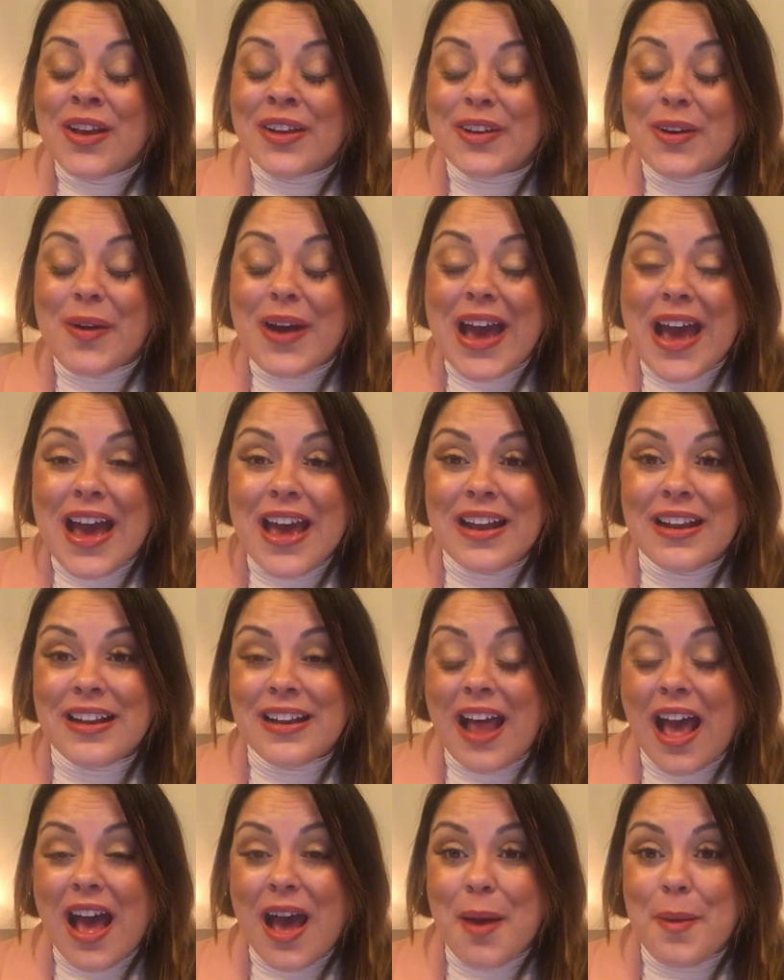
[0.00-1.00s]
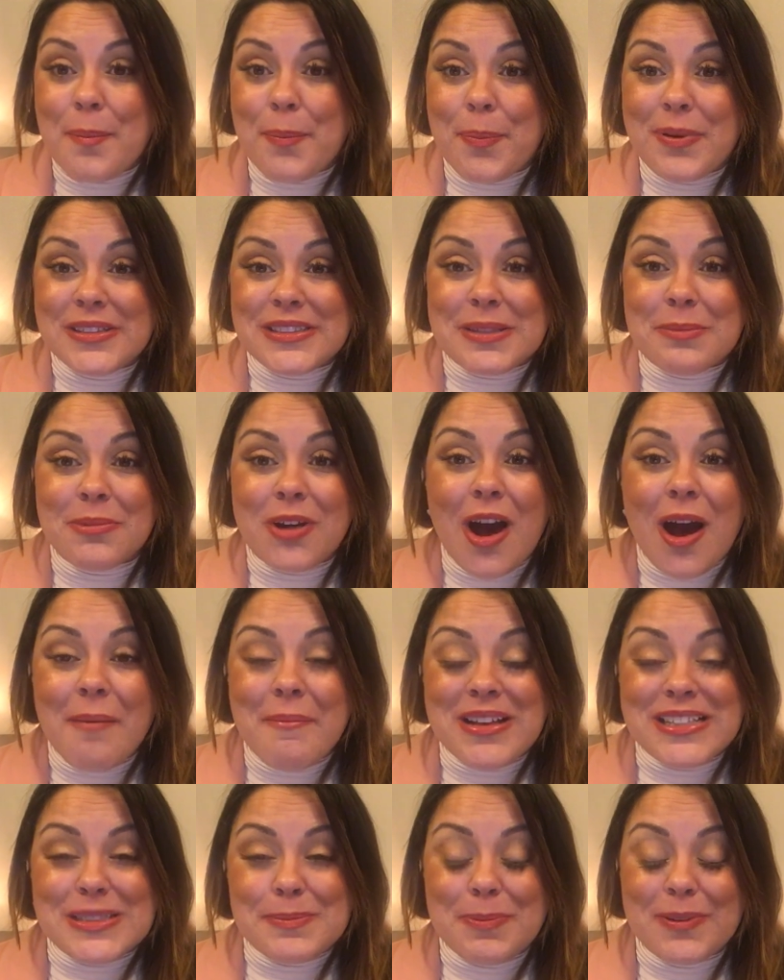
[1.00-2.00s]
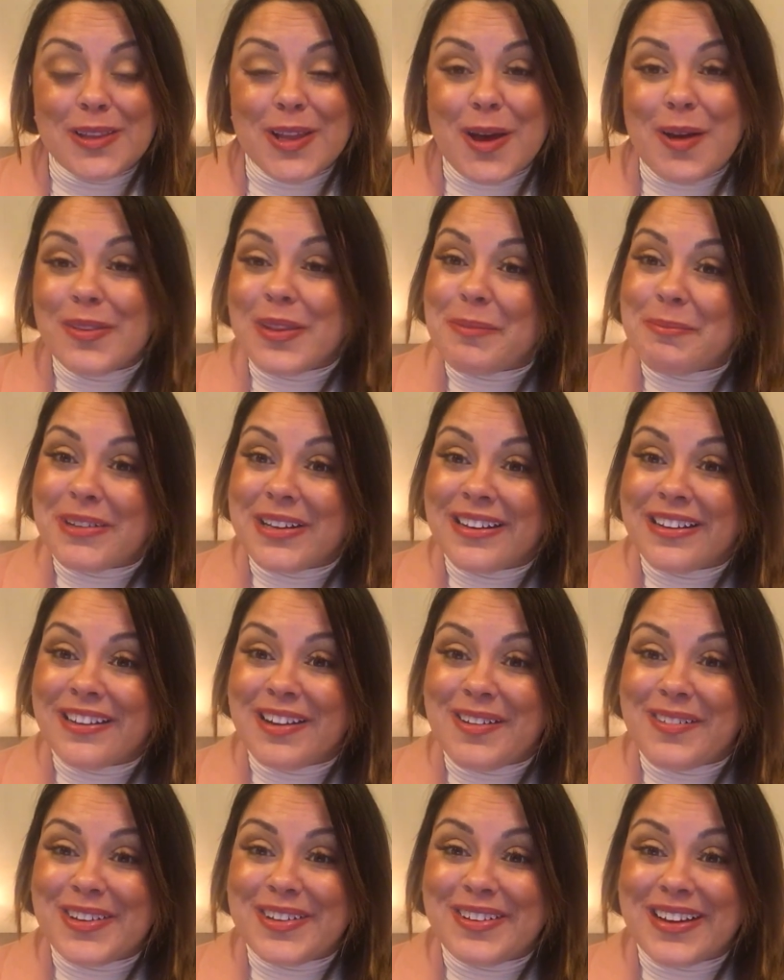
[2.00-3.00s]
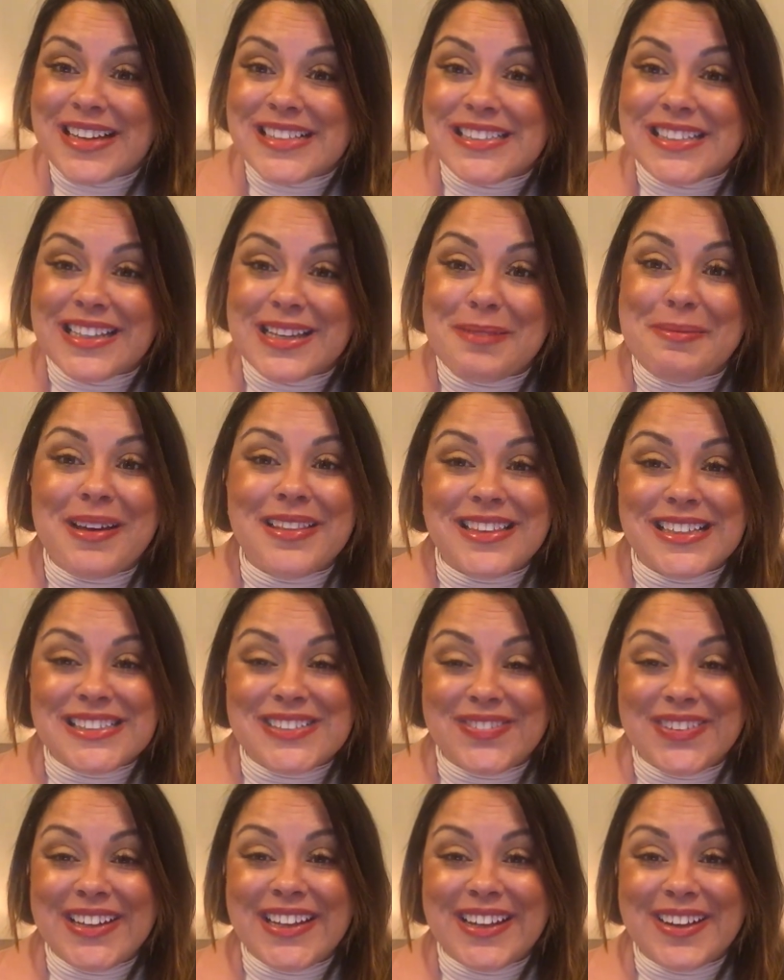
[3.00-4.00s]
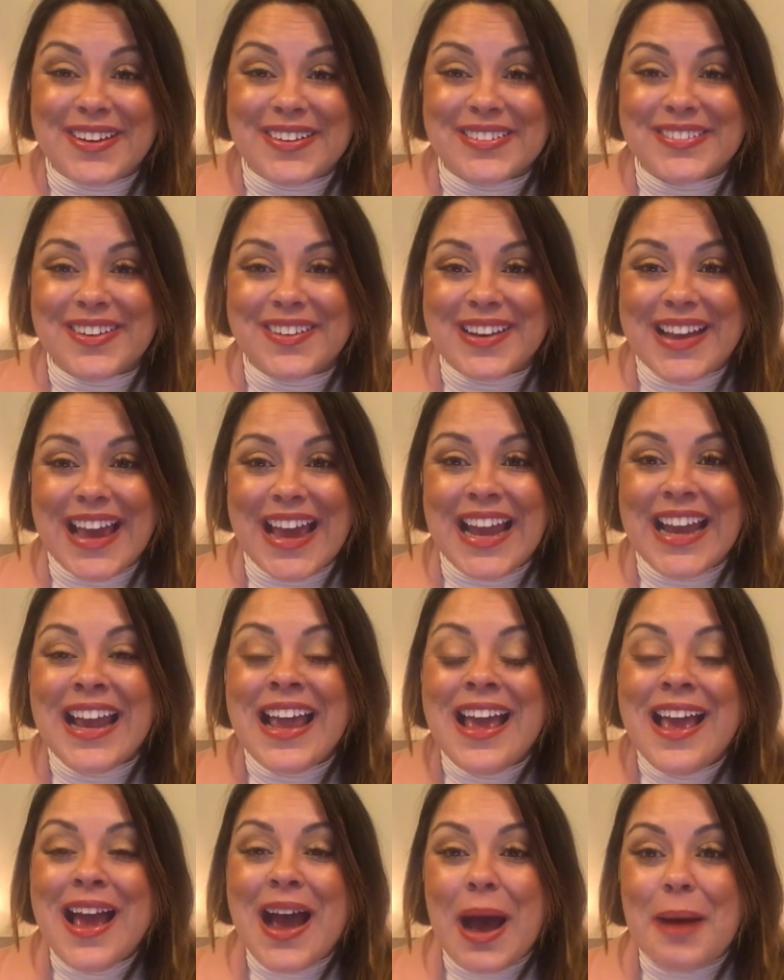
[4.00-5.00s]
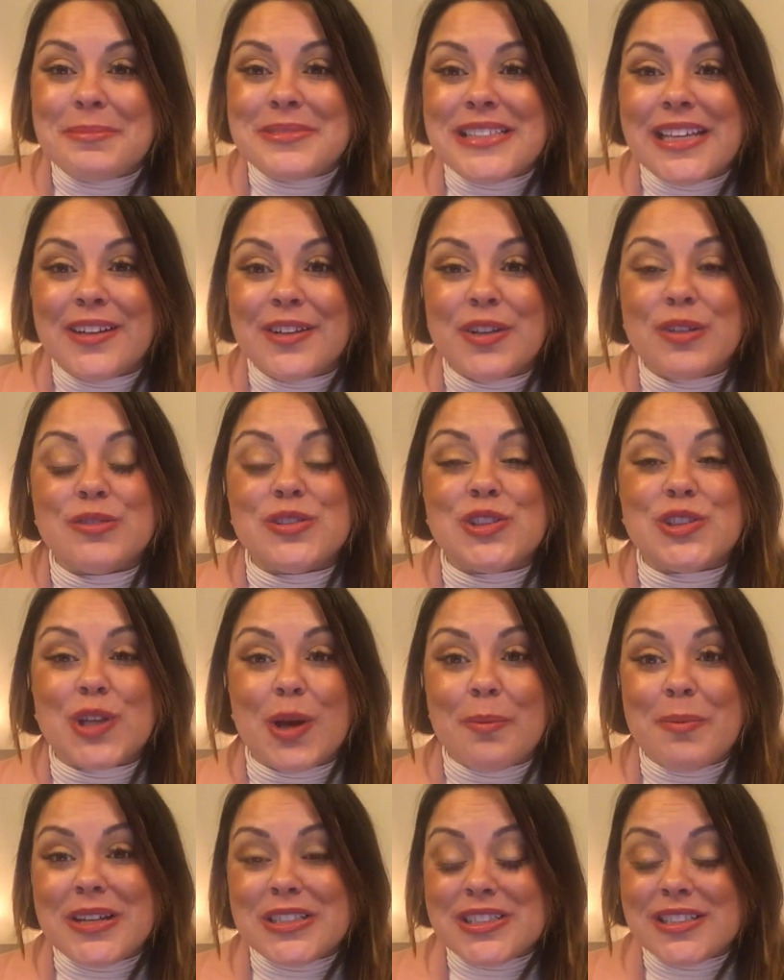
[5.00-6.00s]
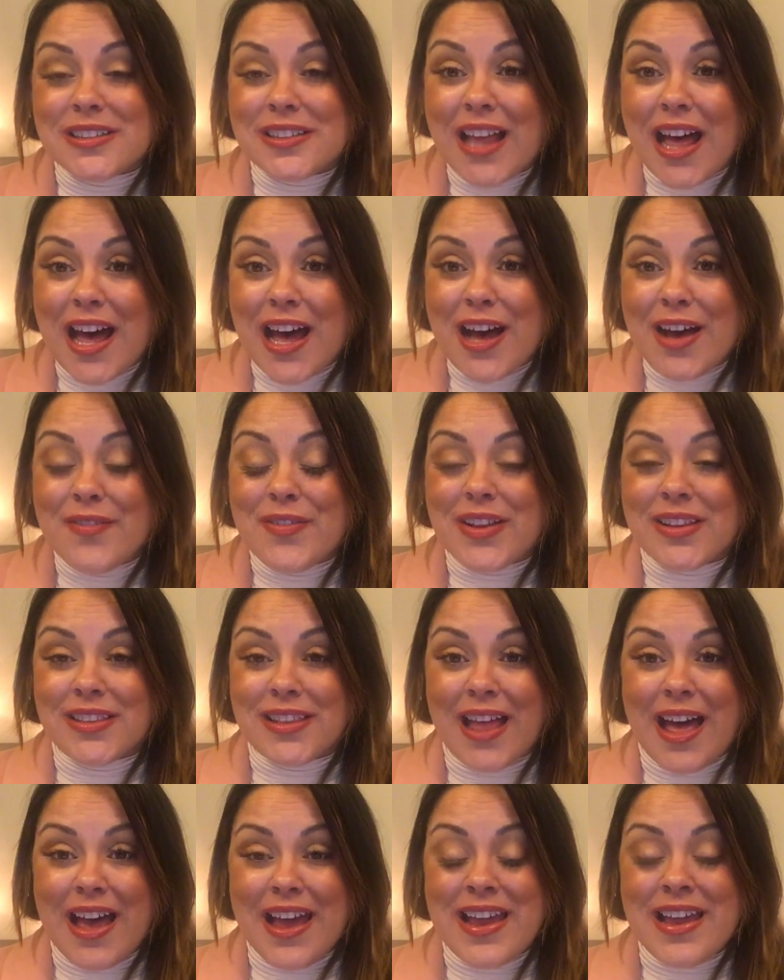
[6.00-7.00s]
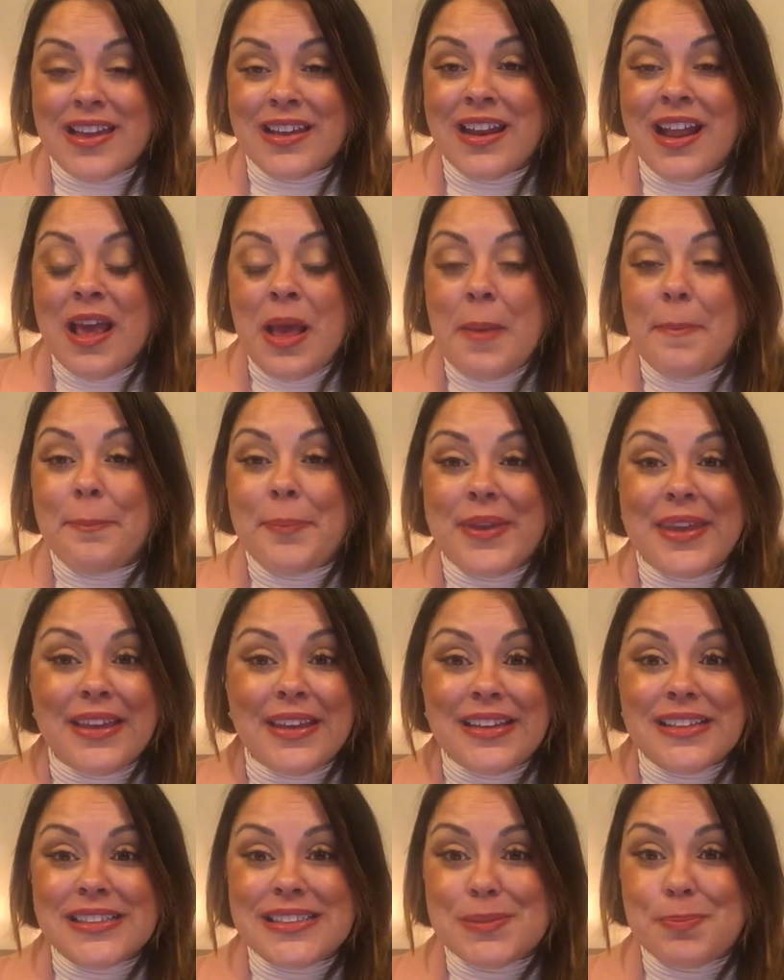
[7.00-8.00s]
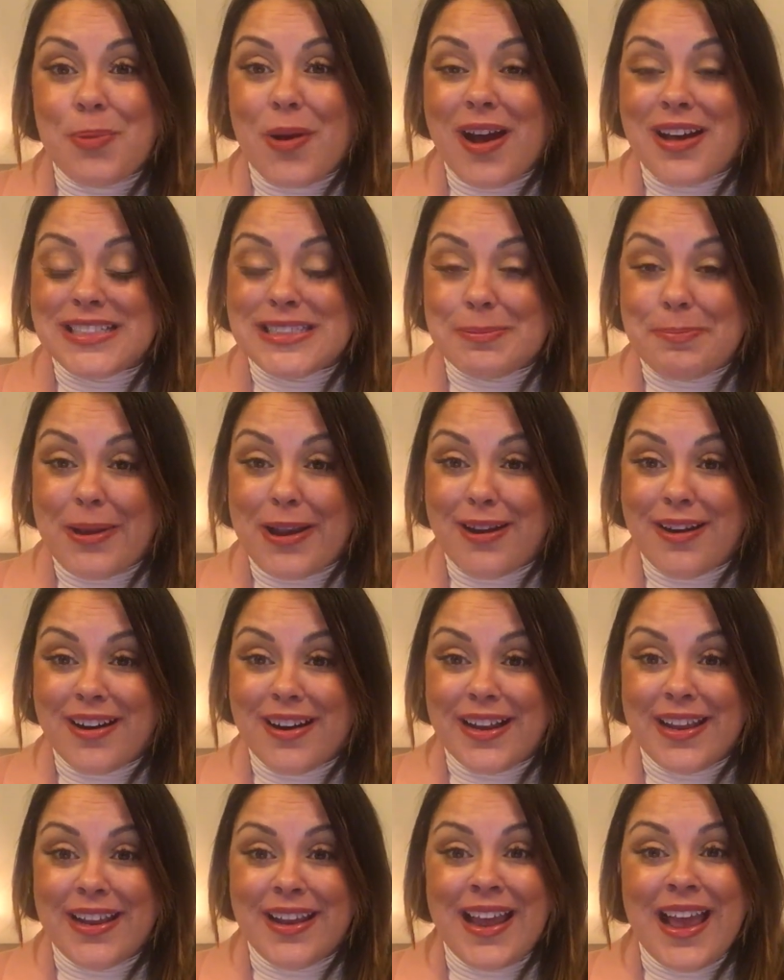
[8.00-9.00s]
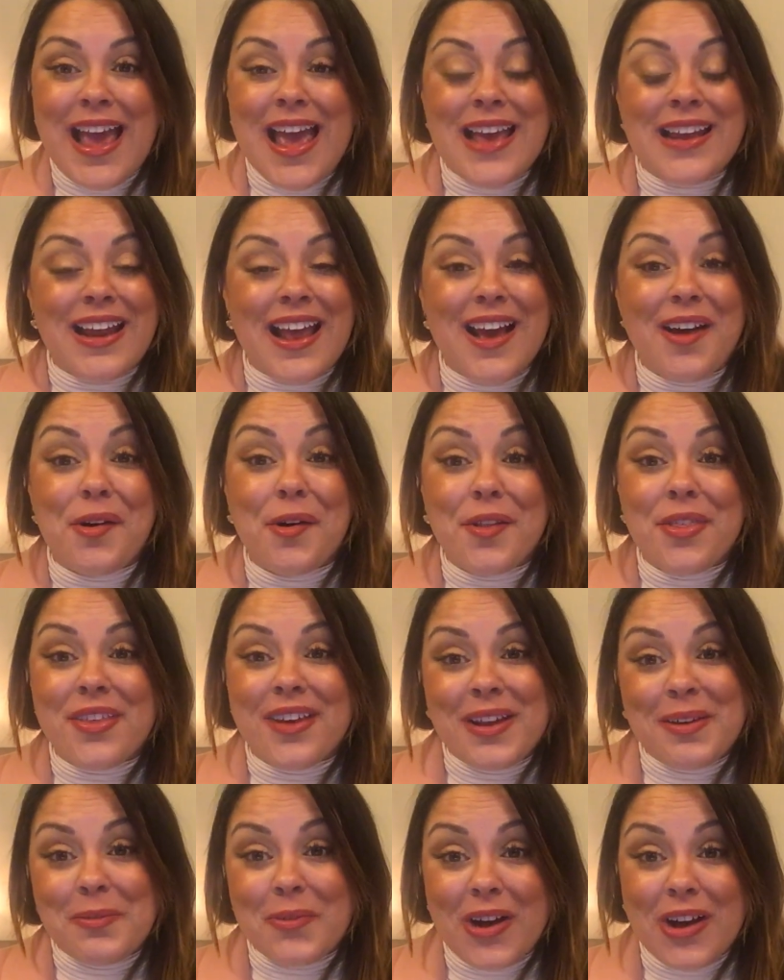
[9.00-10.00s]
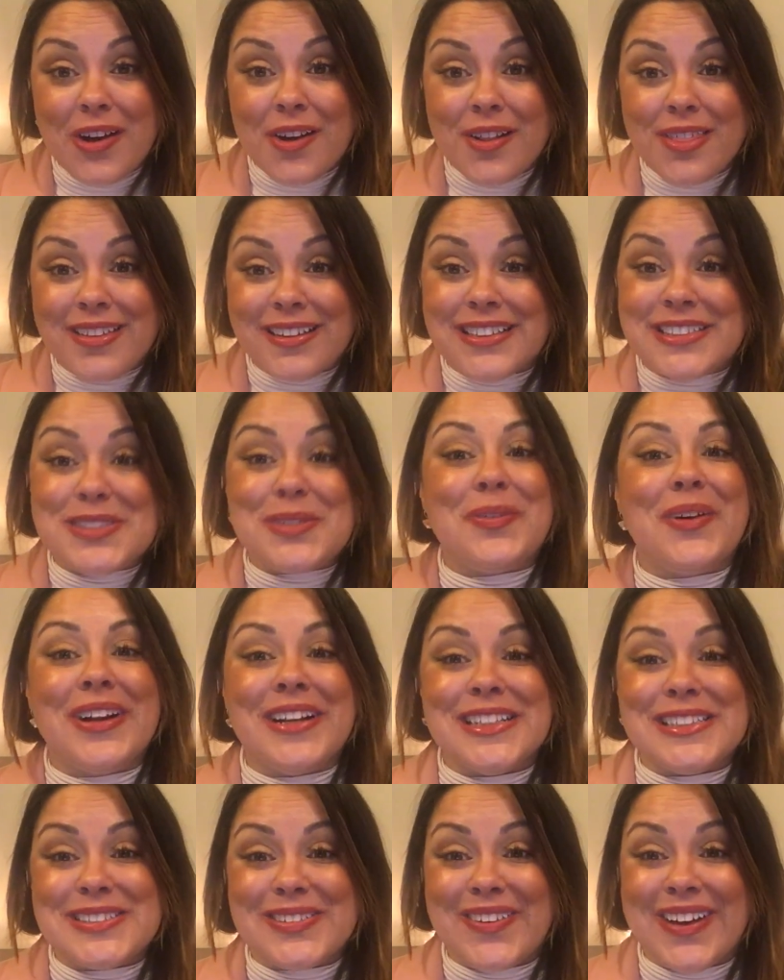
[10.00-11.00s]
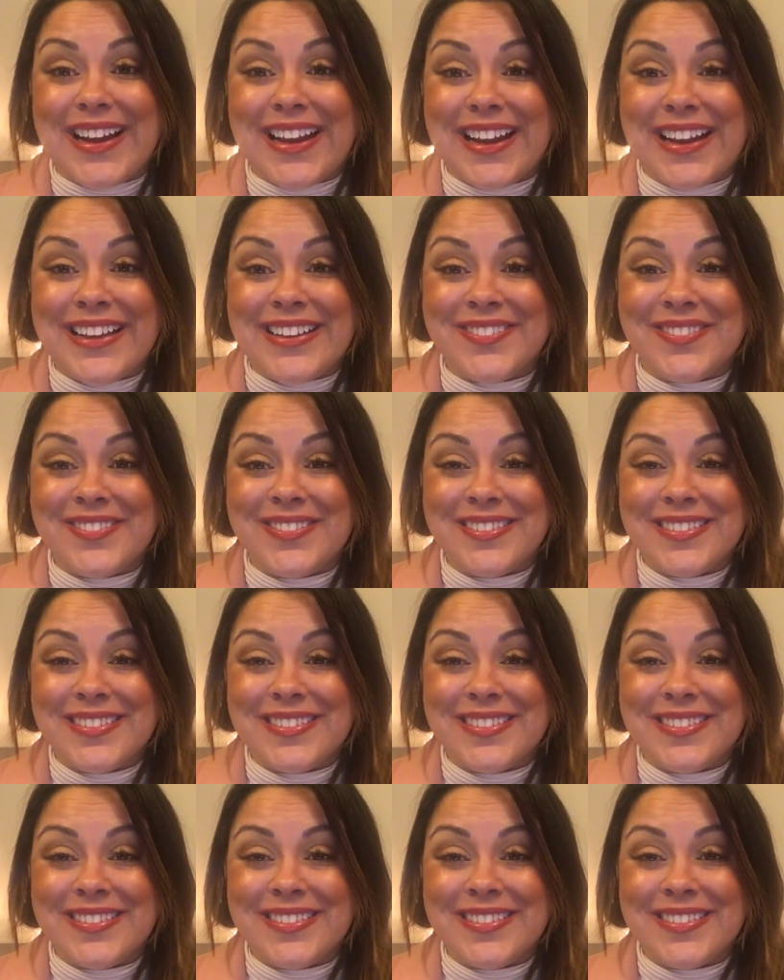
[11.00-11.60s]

Go ahead and put some comments below. Let me know what you guys think about this video, okay? I'm sending you so much love, light, peace, prosperity, and health and wealth in 2020.